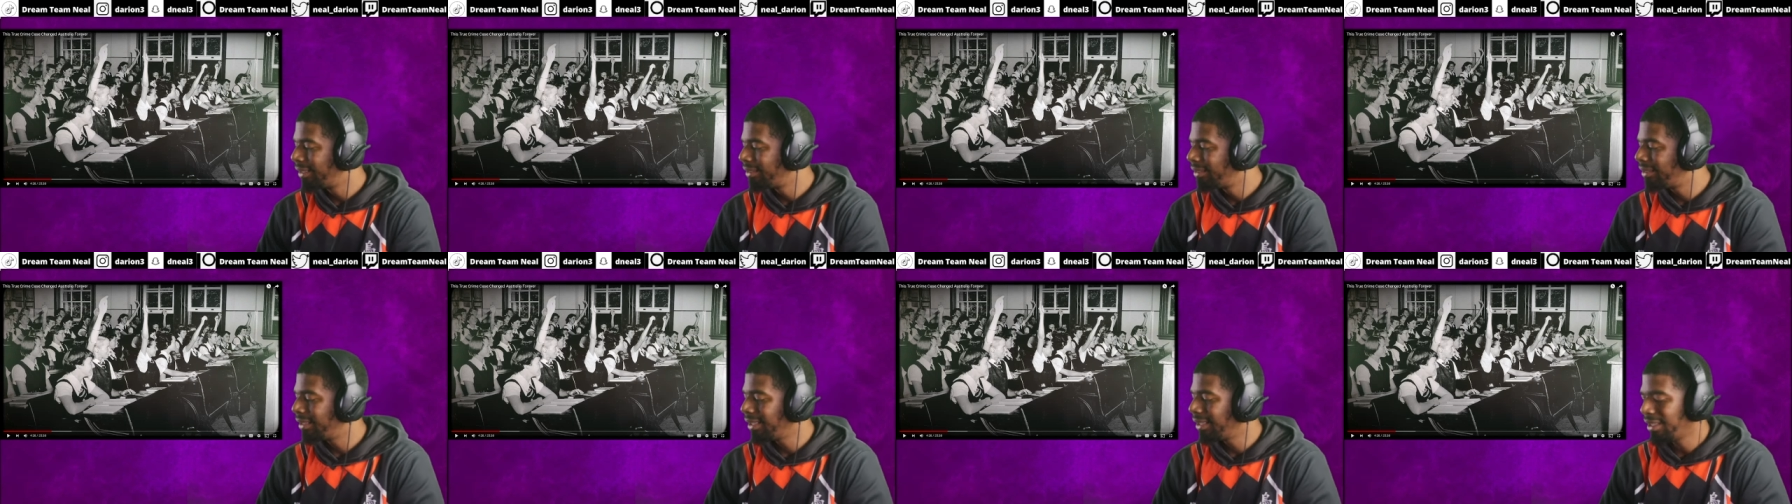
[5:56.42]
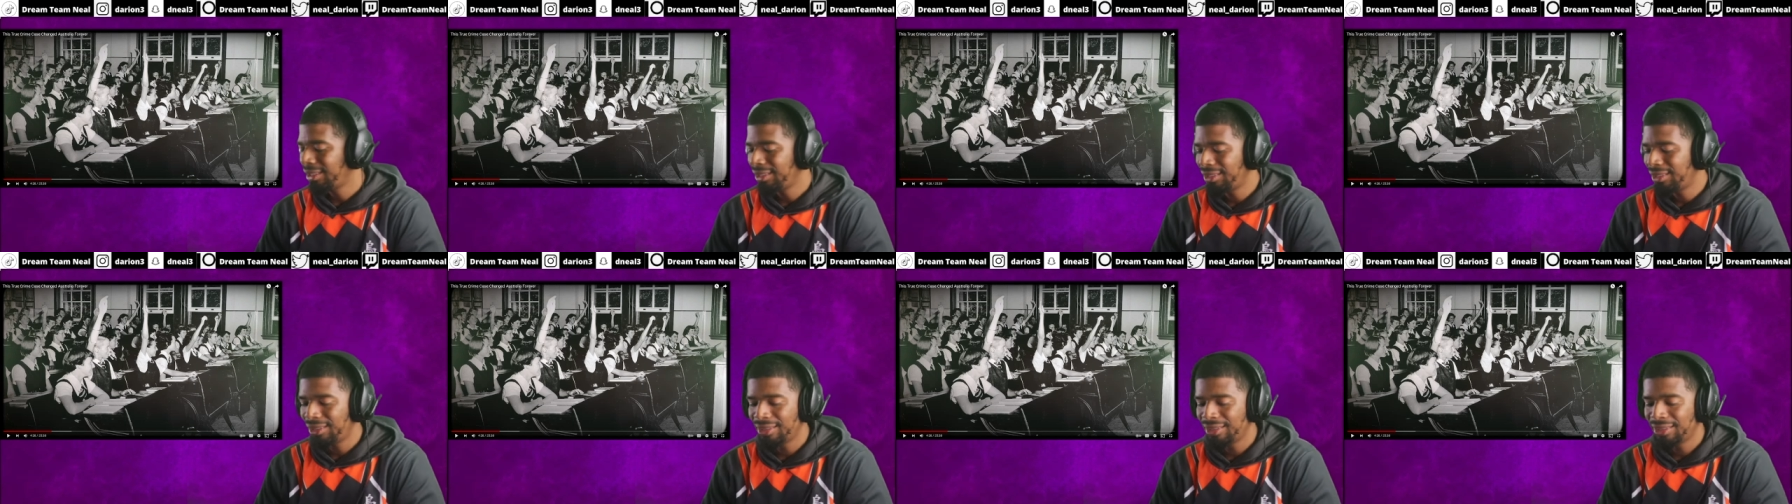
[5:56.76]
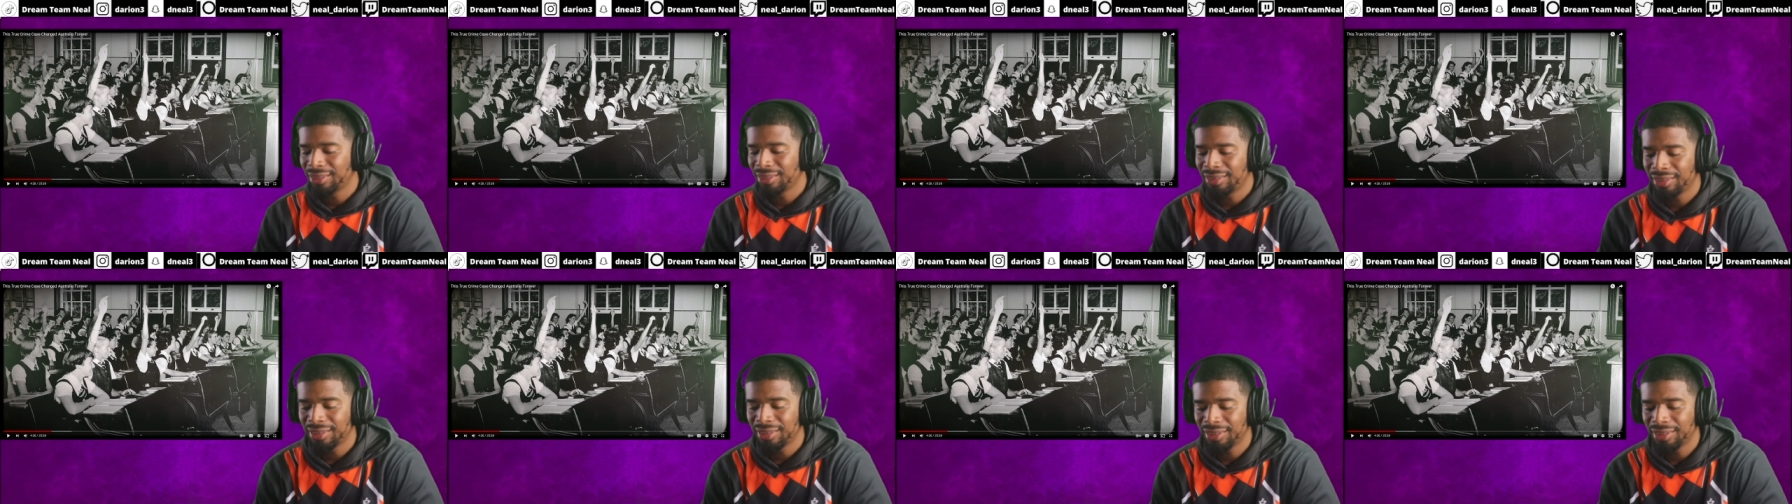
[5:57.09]
just
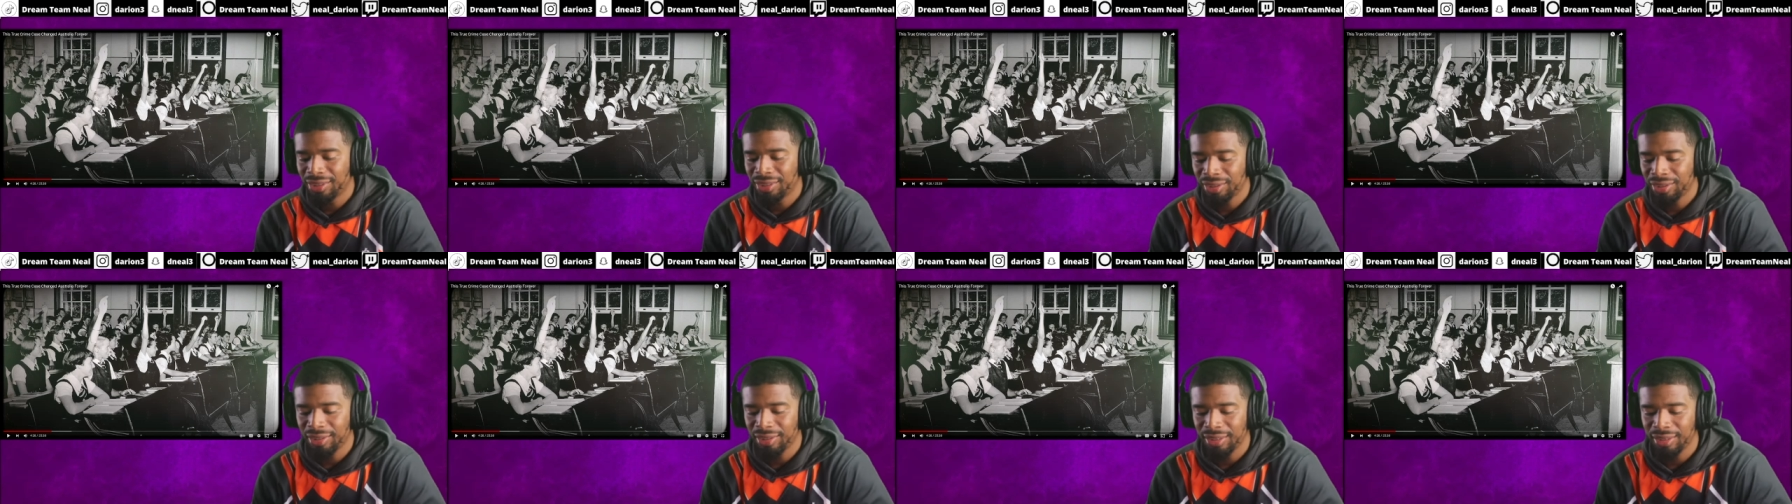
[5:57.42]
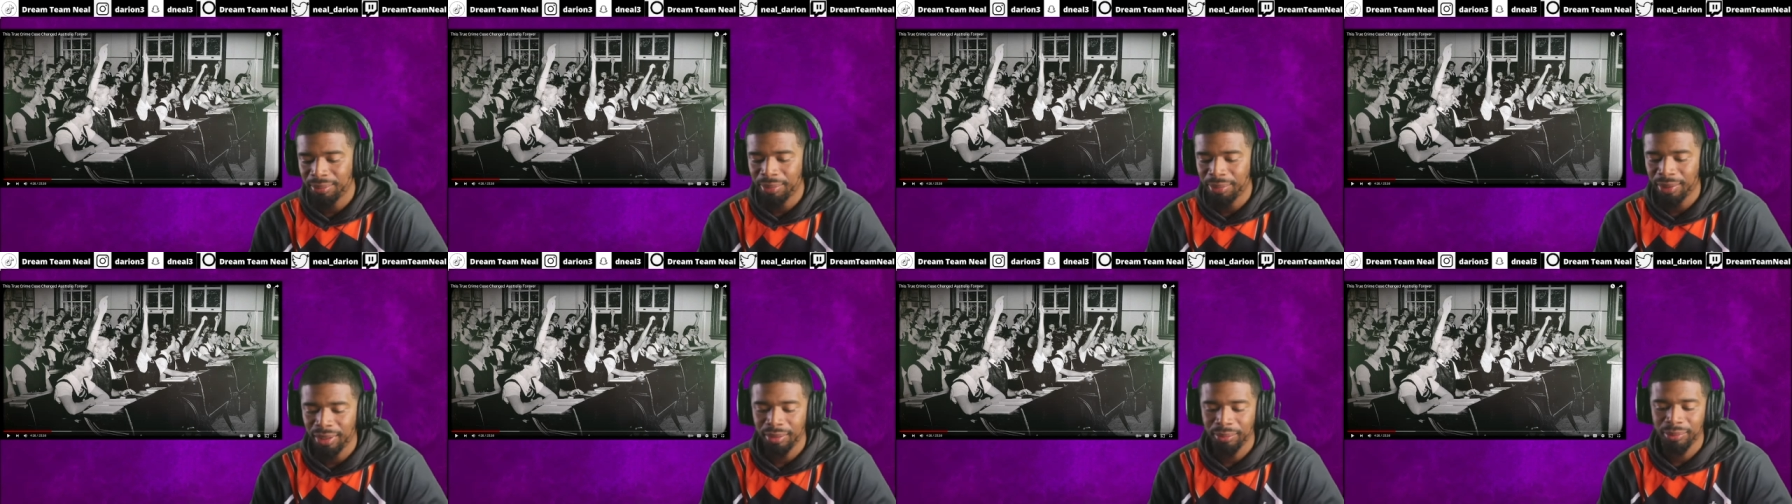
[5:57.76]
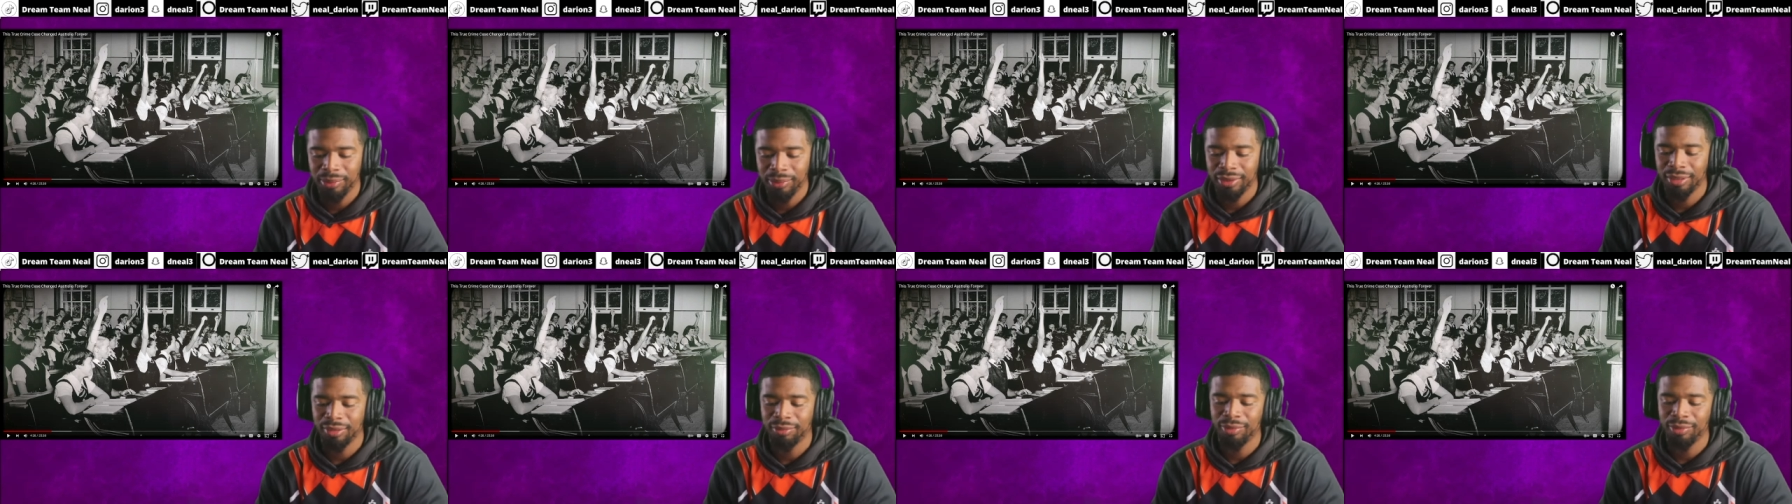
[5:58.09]
the security
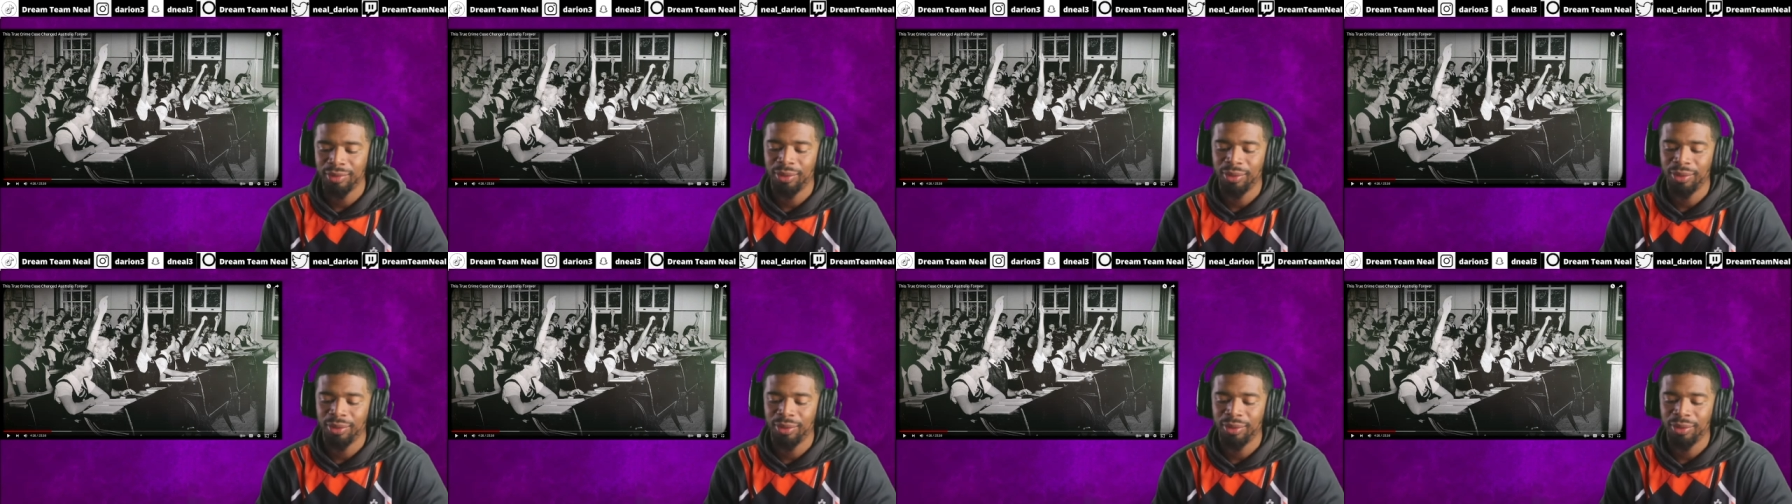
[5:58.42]
purpose of